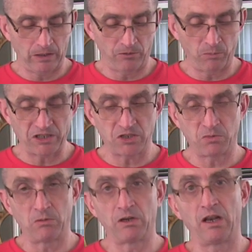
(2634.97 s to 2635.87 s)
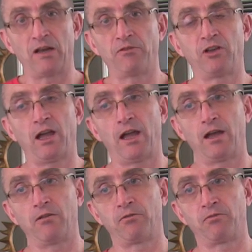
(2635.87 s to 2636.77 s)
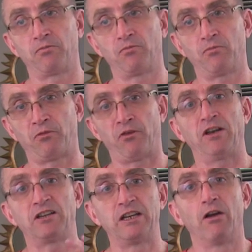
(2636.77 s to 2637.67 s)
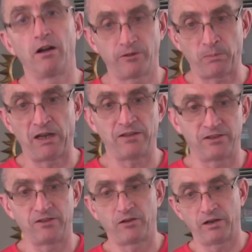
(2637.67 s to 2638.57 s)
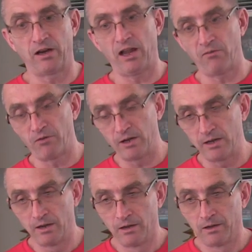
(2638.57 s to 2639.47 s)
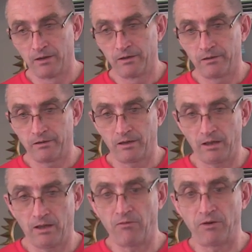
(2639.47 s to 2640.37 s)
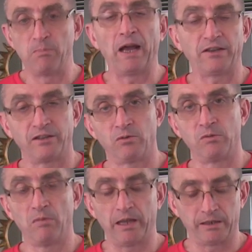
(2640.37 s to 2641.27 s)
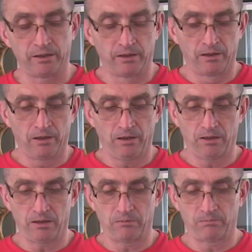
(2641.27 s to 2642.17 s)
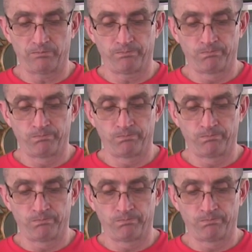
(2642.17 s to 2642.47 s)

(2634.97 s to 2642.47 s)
as much as we would love to have freshly ground spices on every every batch that we make, um,